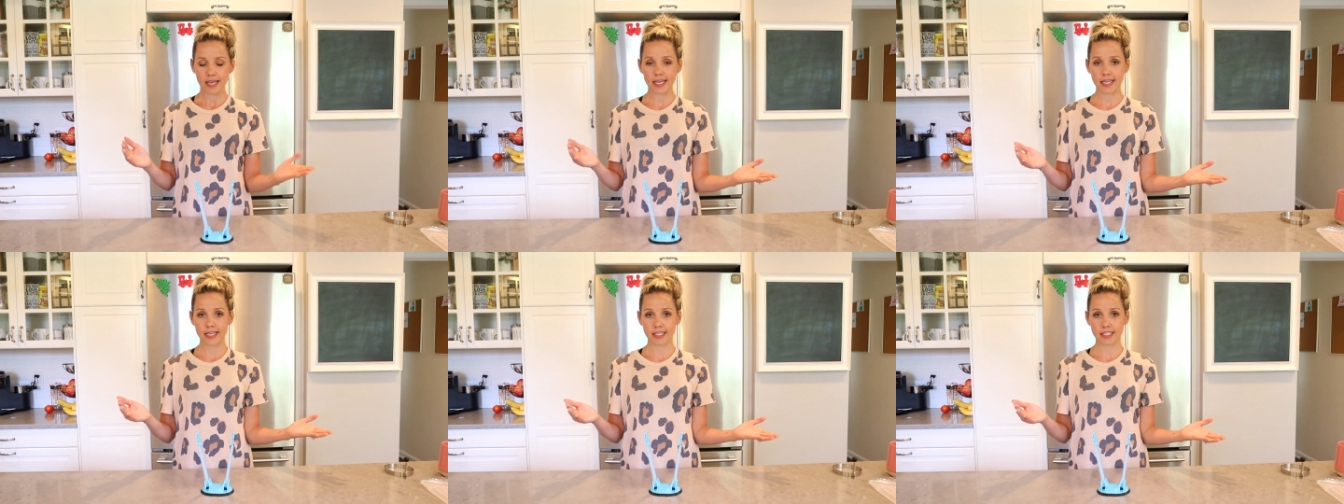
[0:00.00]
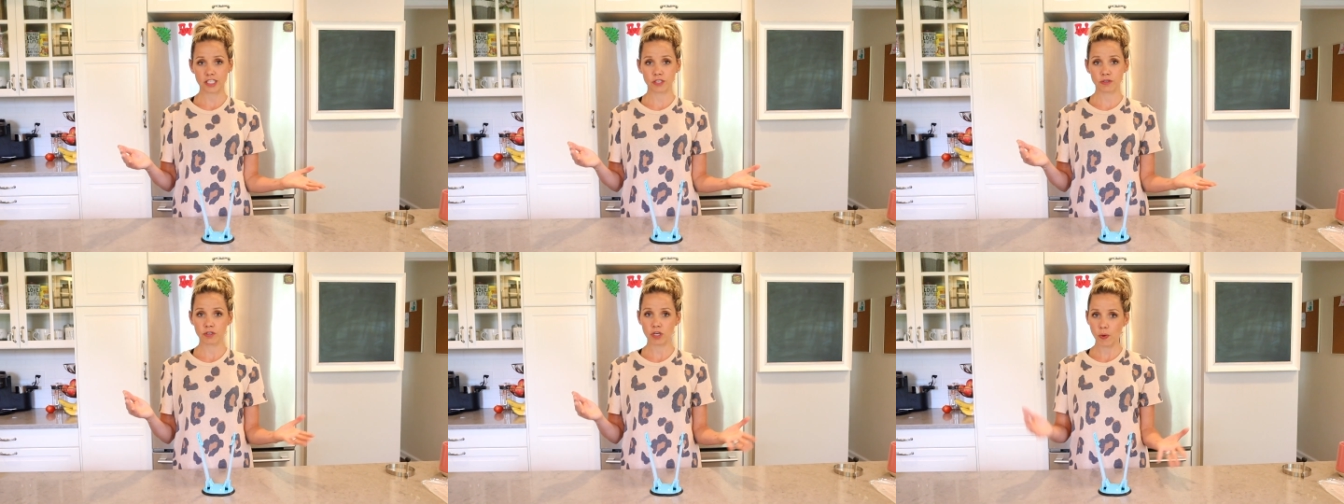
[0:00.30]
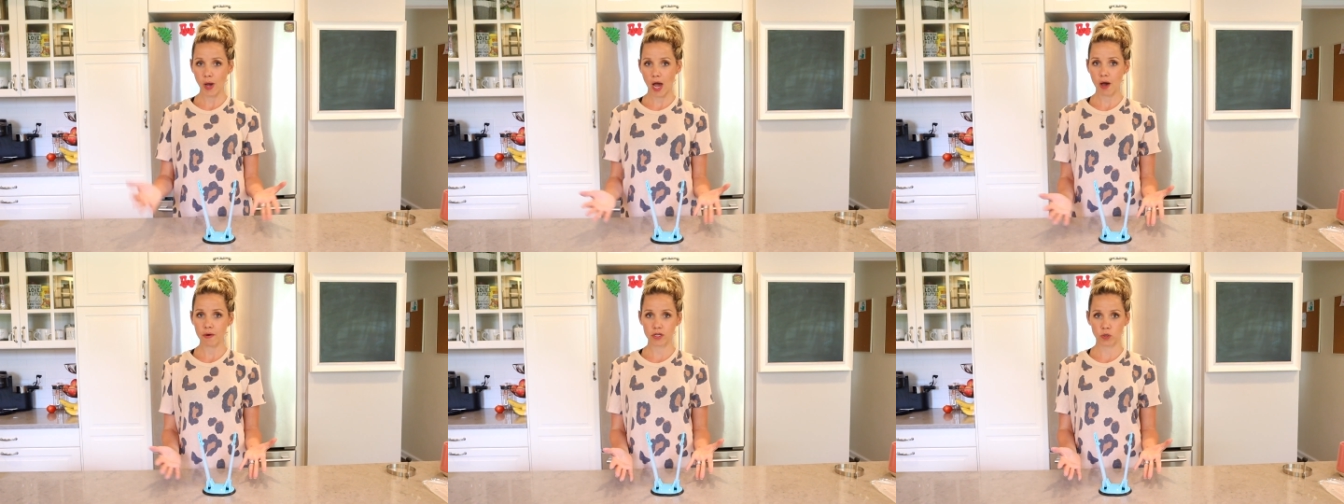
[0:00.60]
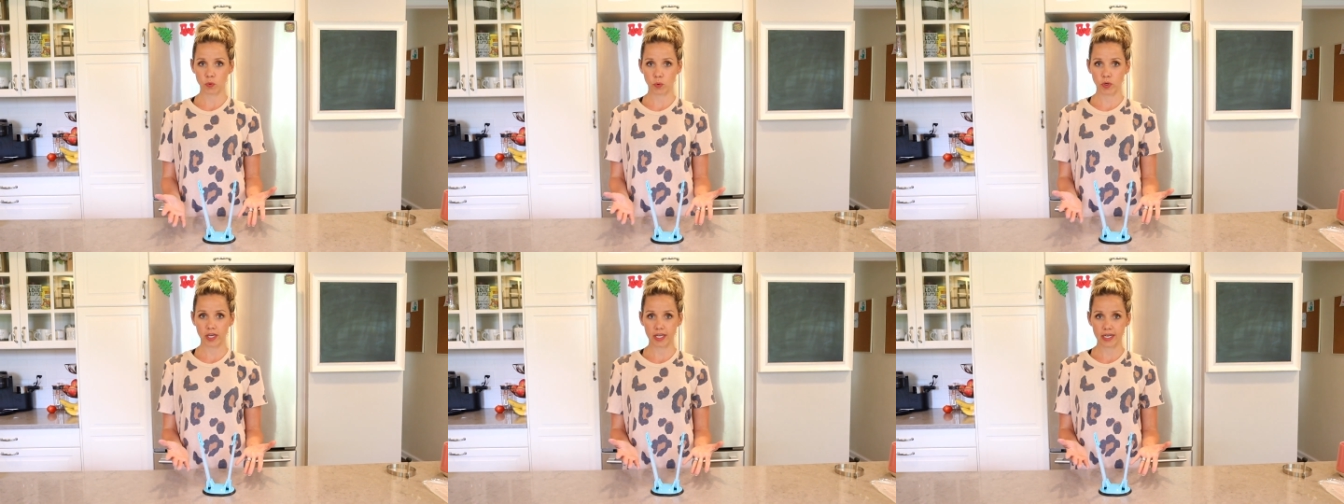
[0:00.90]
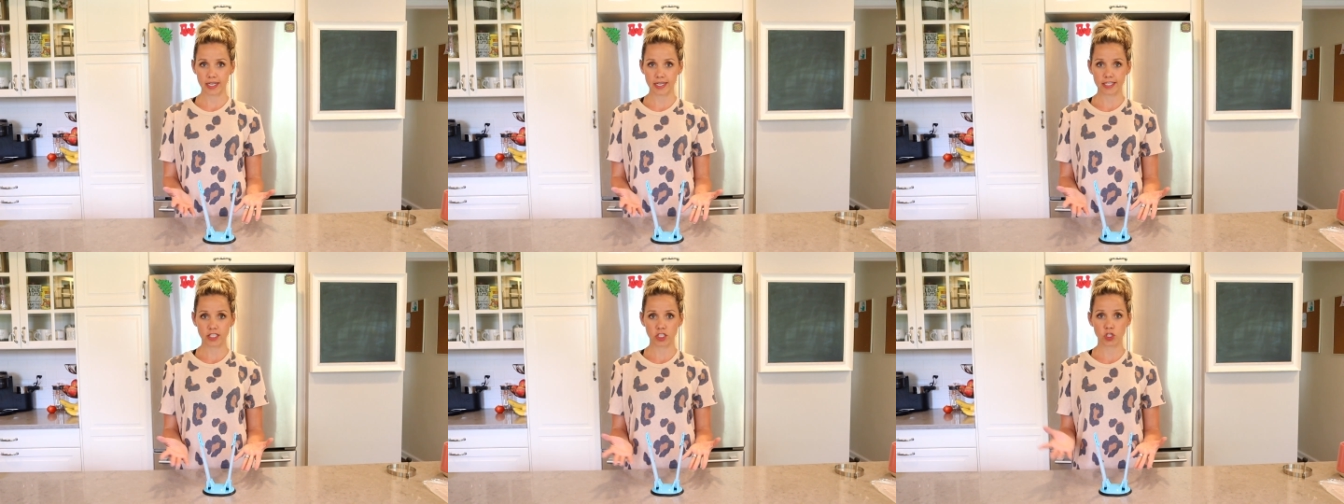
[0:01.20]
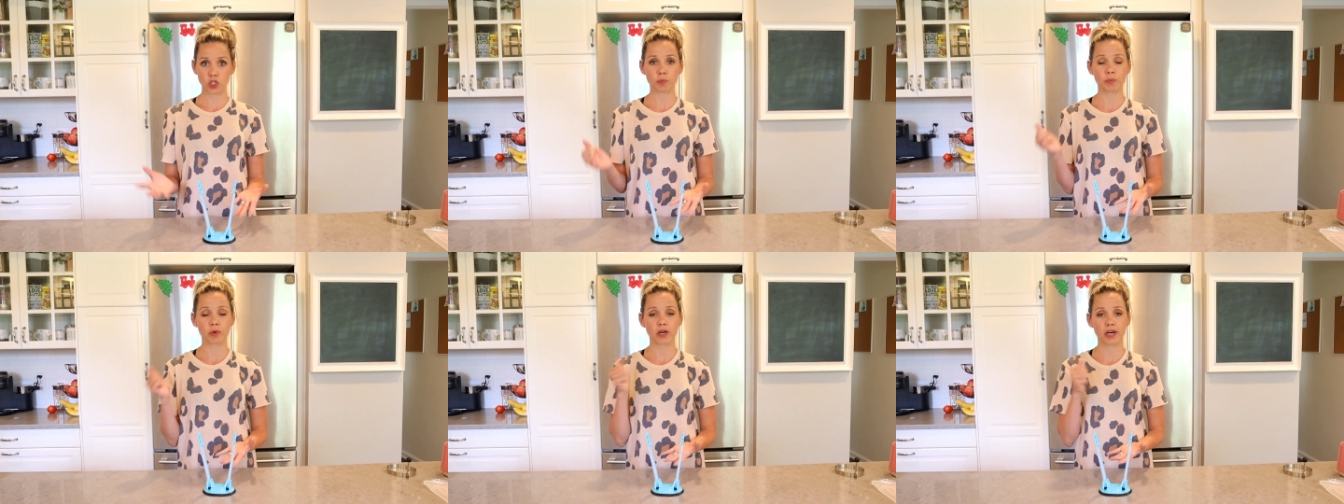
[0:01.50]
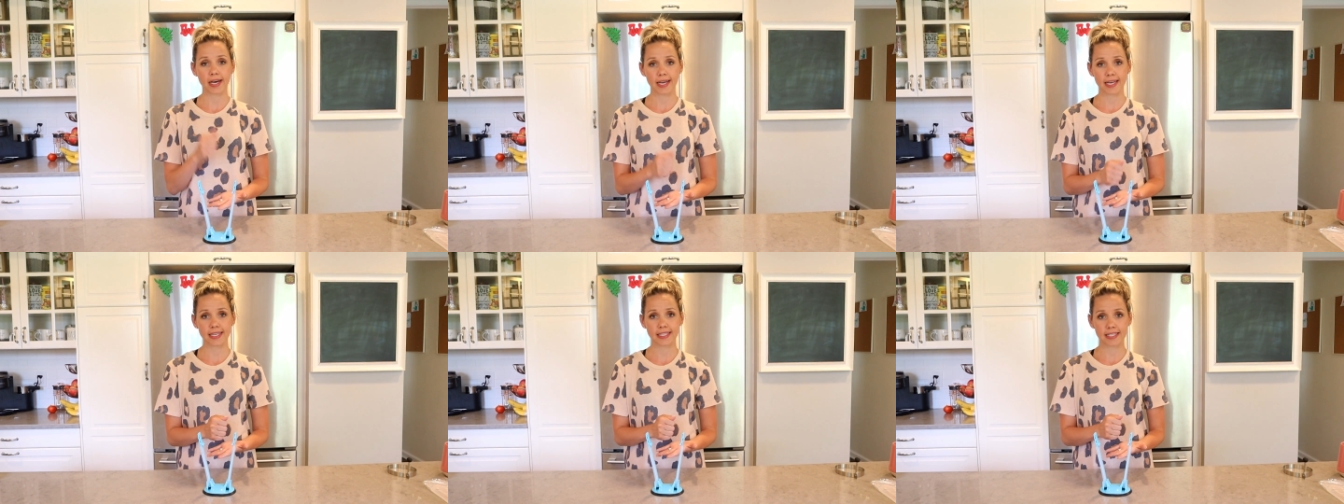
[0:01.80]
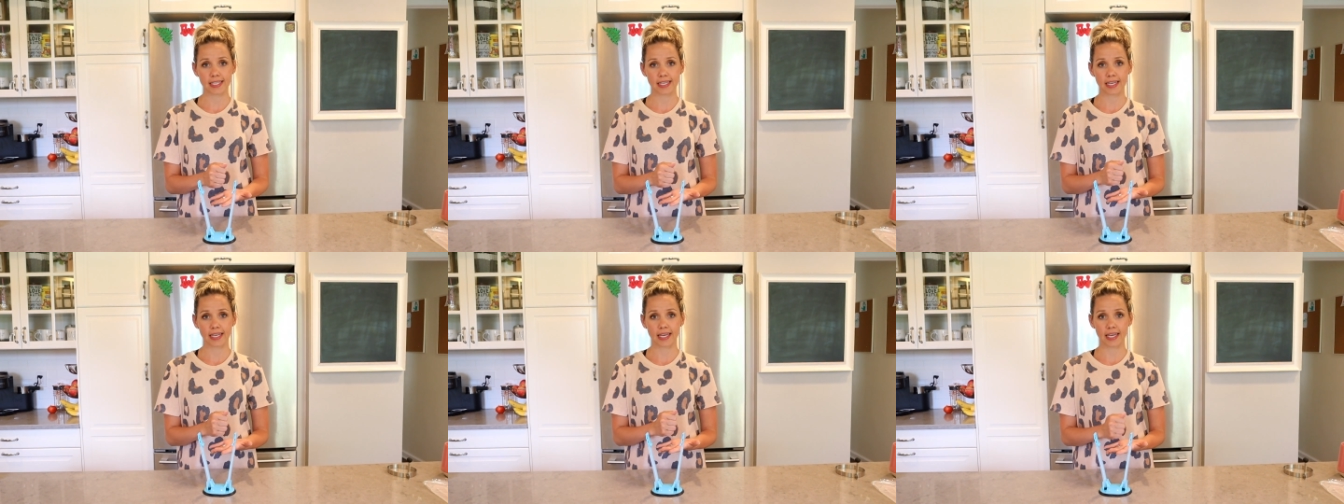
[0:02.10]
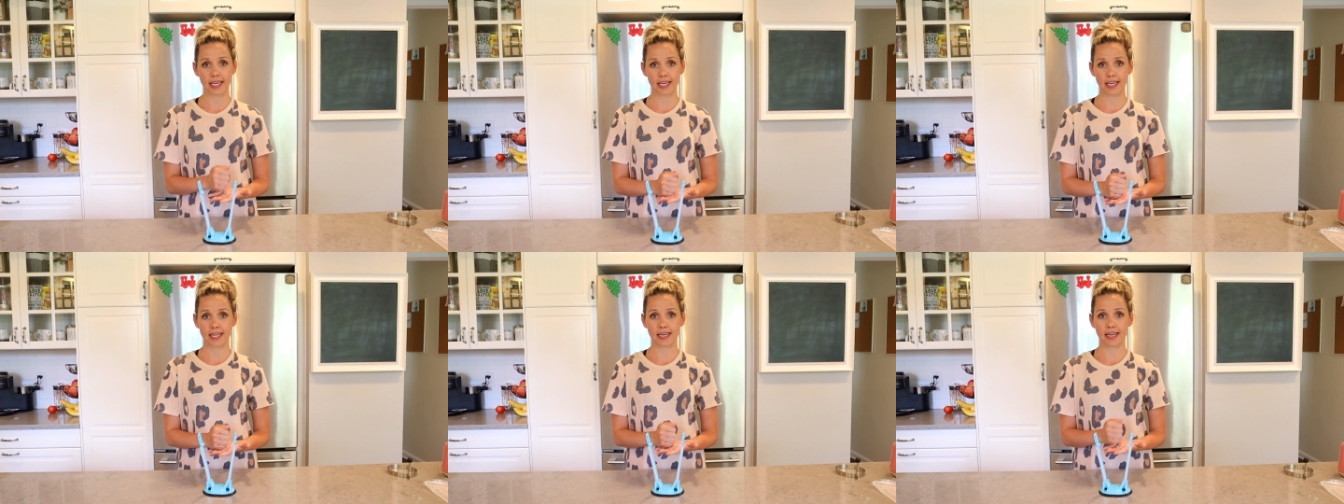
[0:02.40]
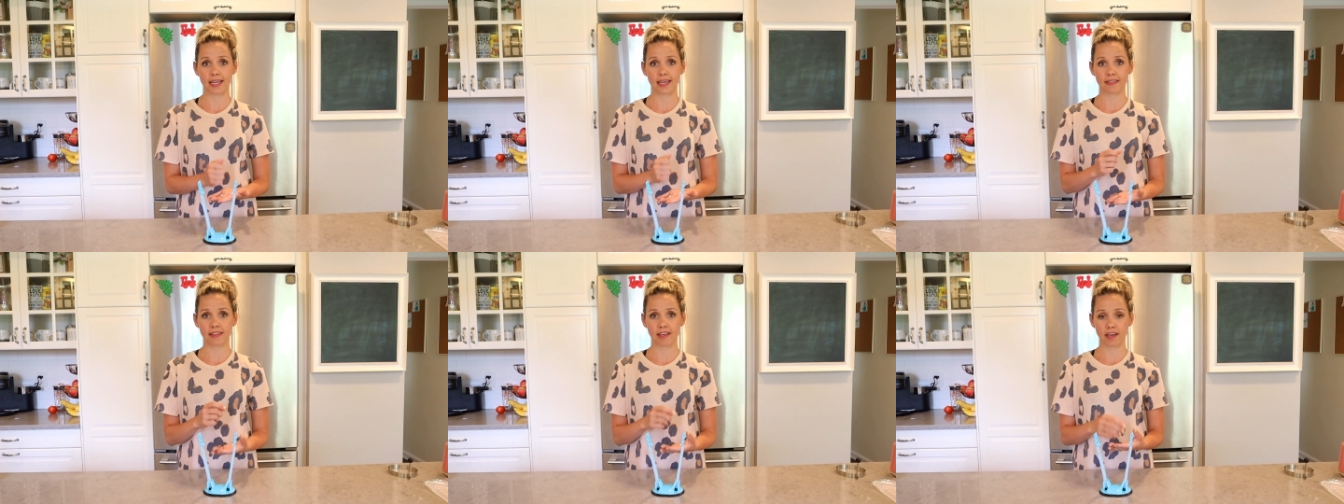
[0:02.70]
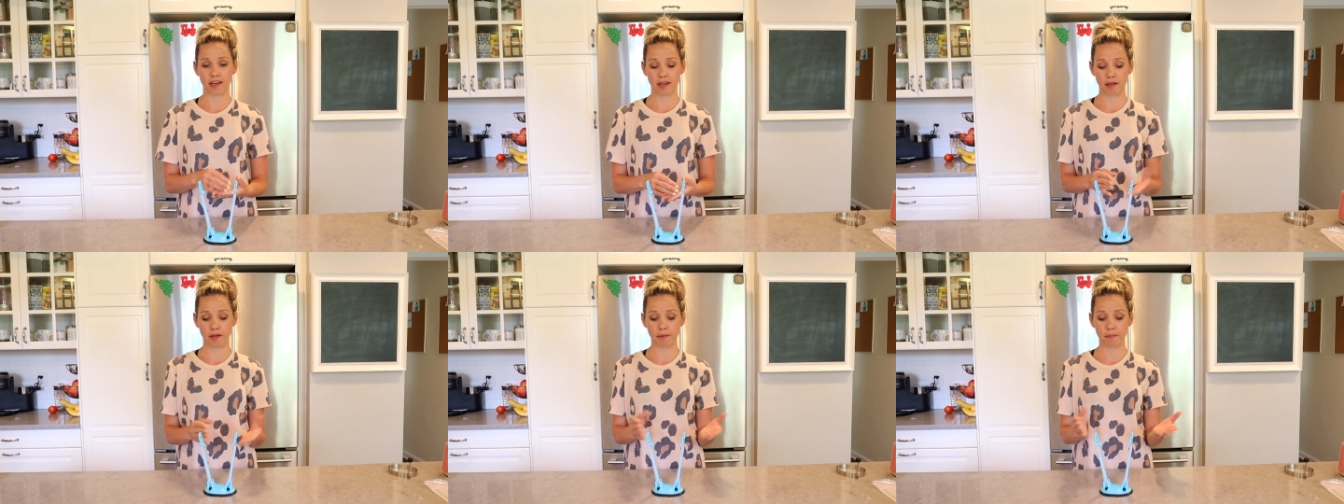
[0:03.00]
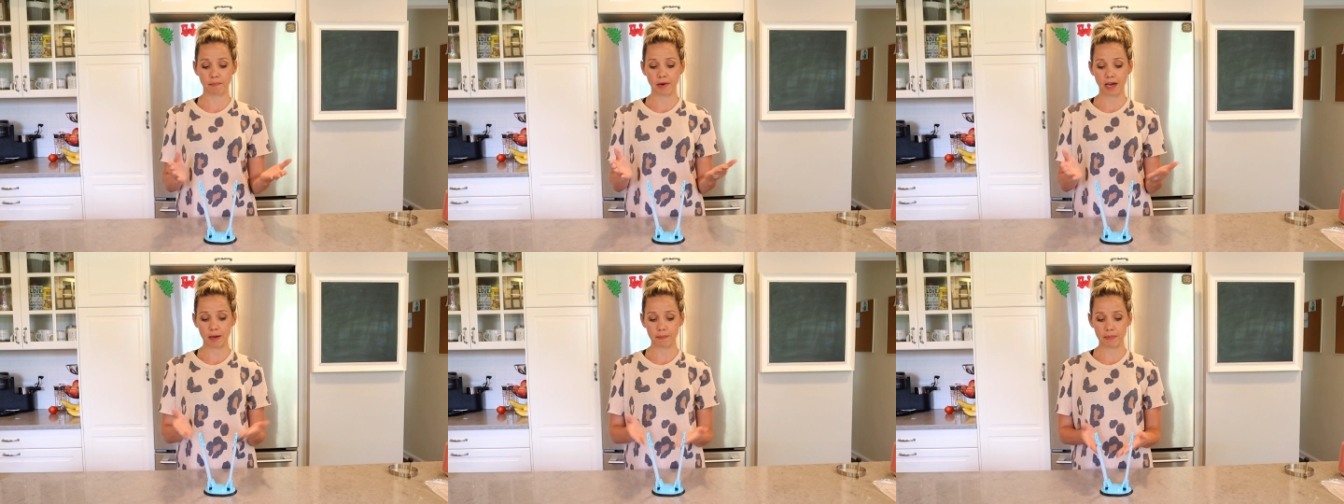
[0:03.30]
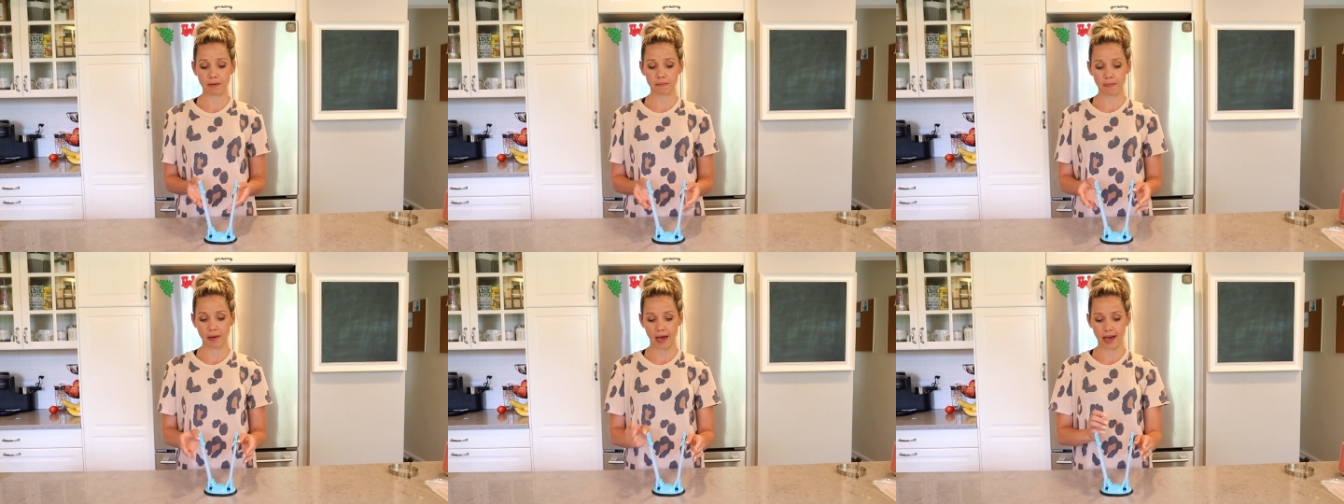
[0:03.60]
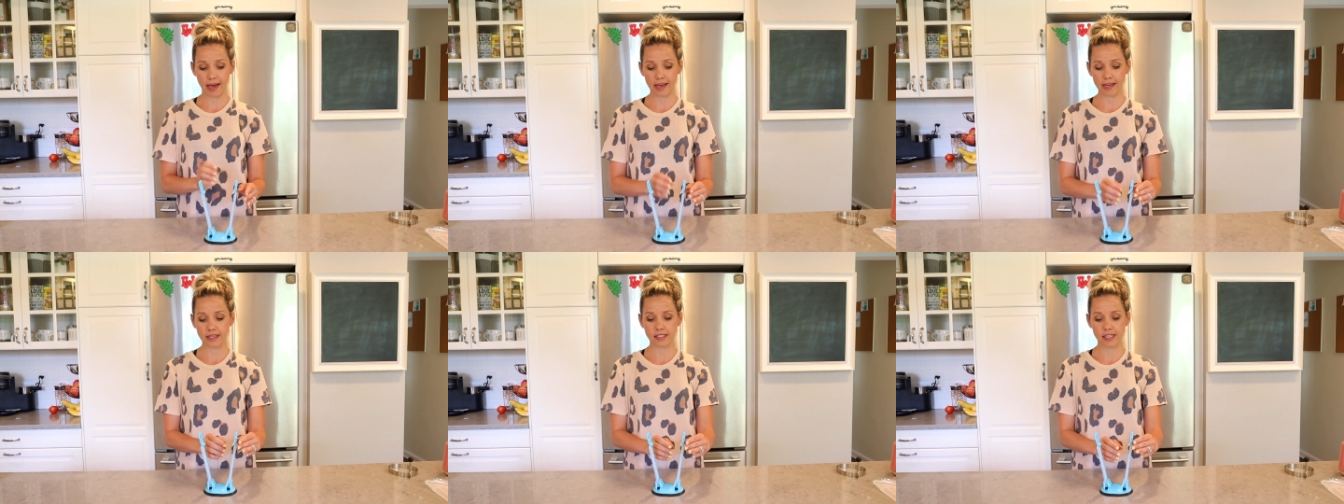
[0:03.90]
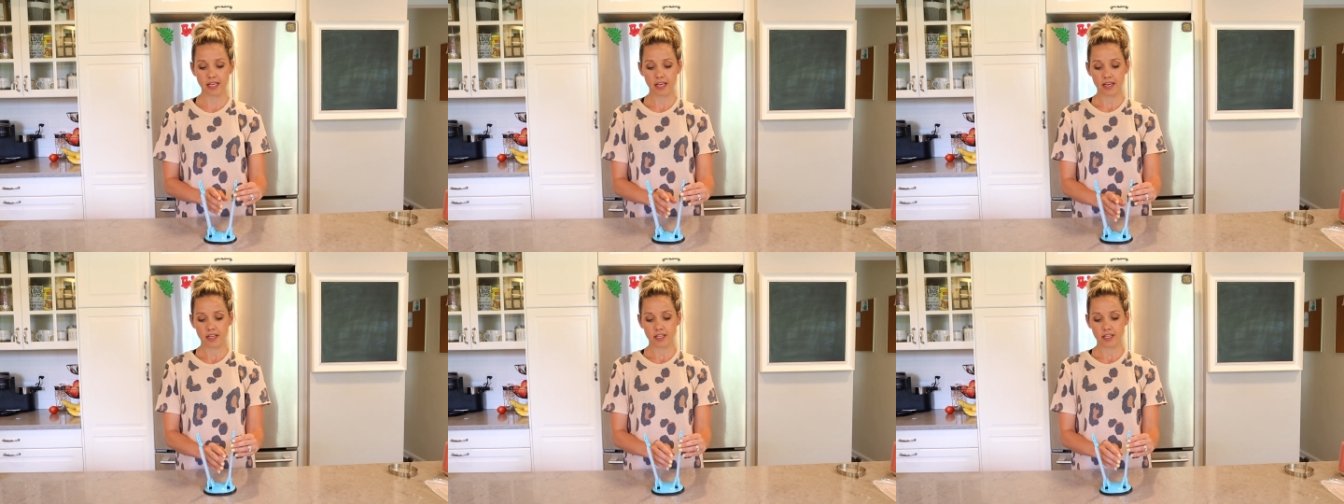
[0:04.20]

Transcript: is you know how annoying it is to put icing in the piping bags